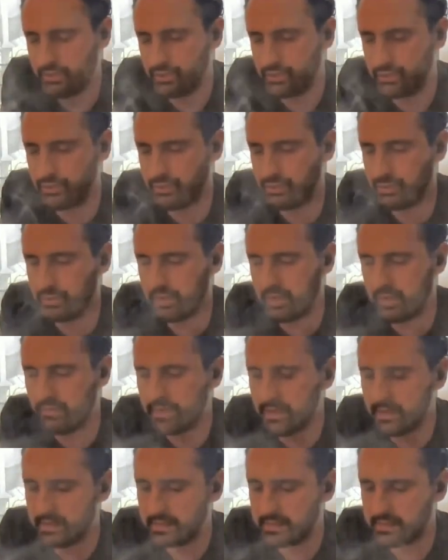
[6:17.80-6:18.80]
to
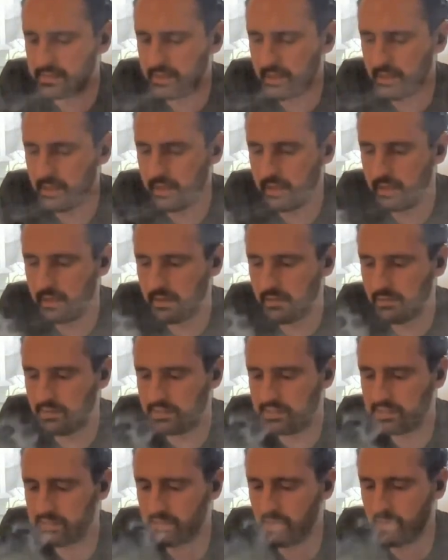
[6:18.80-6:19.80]
get this
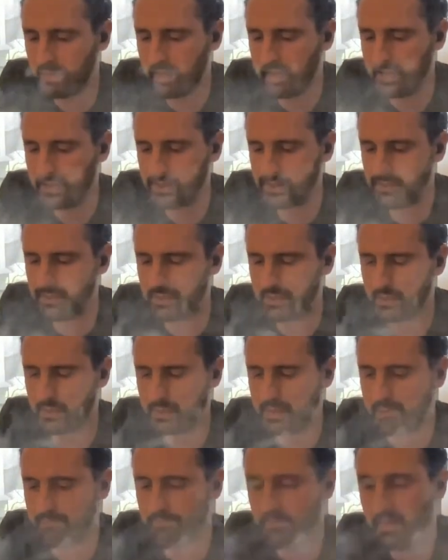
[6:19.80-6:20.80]
smoke into the
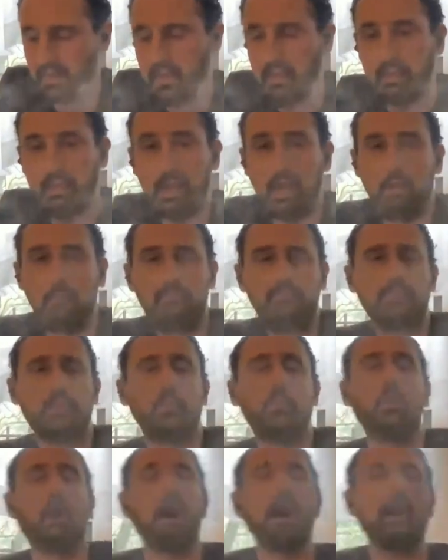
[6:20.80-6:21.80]
cream. Now,
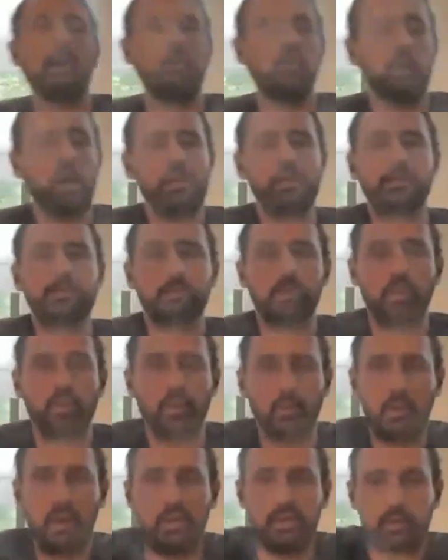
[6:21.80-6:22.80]
why the
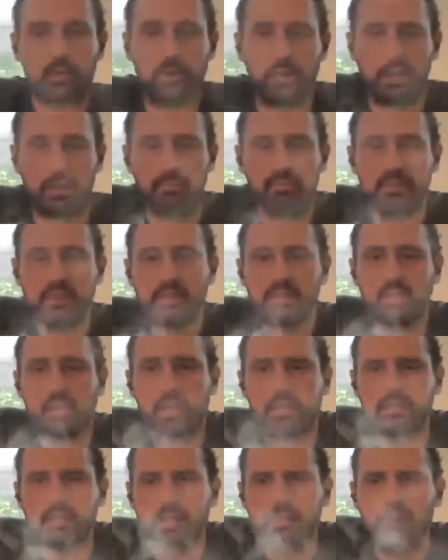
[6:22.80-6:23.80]
smoke and why the cream?
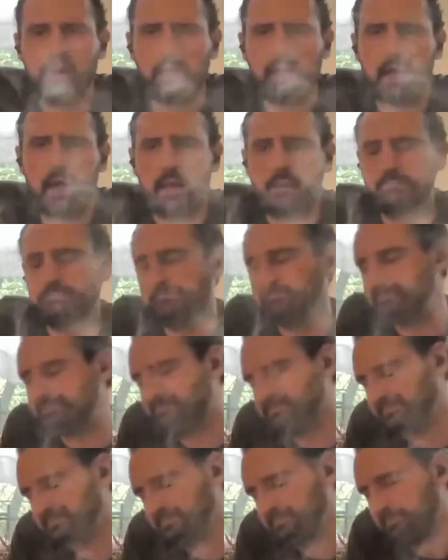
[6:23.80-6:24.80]
Does anybody
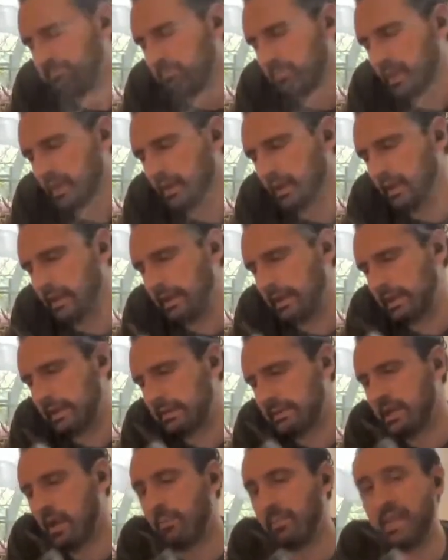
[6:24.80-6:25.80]

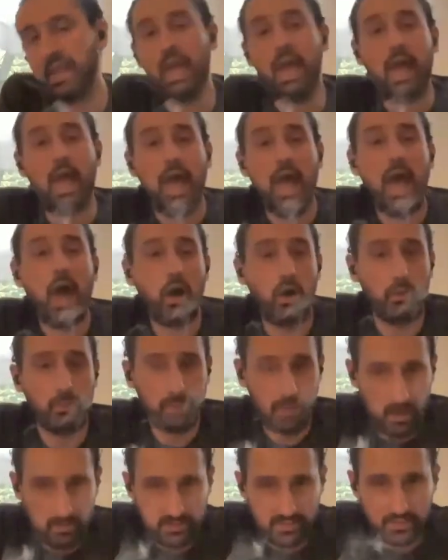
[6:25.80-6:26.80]
tell me
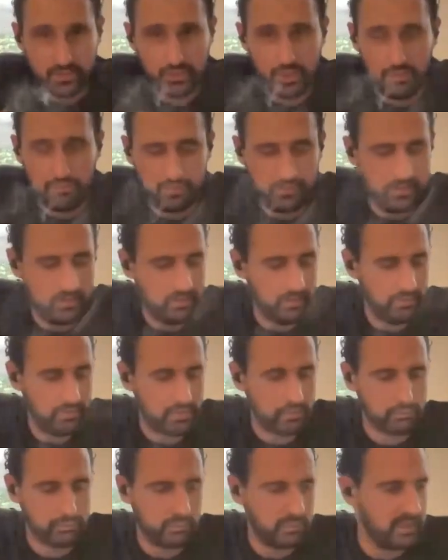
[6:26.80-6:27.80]
how, perhaps a chef in
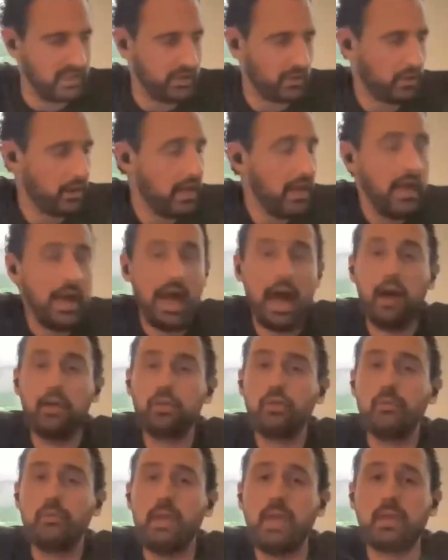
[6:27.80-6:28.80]
the crew here,
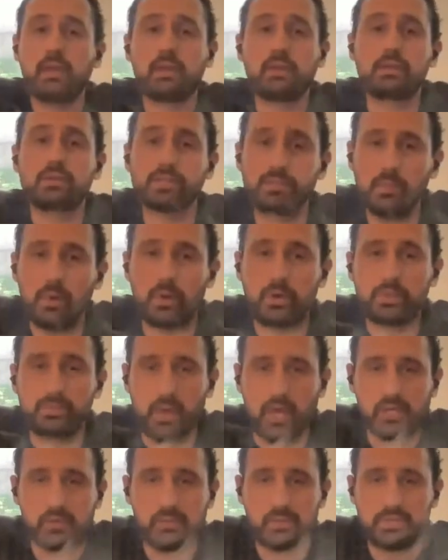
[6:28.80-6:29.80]
how do you make
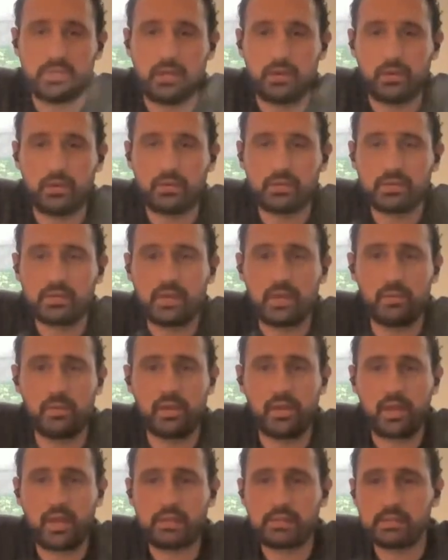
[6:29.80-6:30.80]
smoked mashed potatoes?
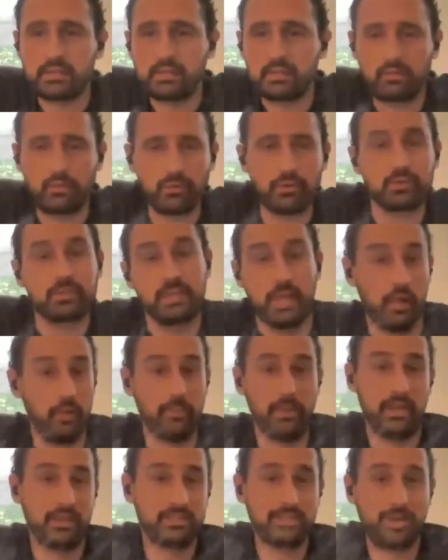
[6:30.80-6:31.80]
Anybody guess? Or
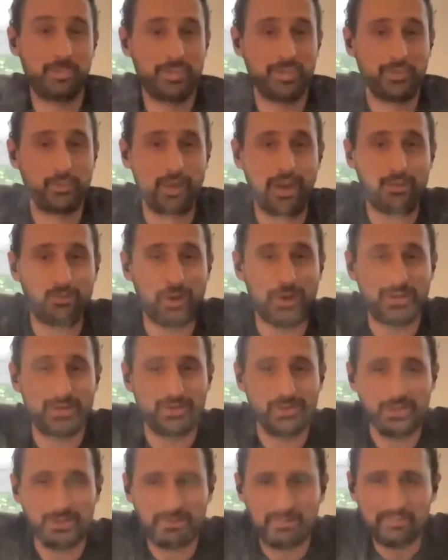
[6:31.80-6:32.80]
tell me the right way to
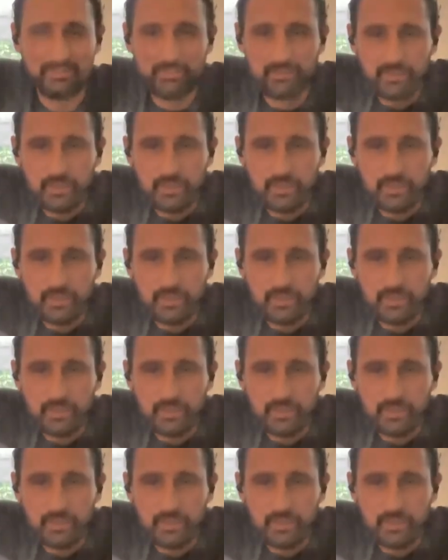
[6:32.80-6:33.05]
do it?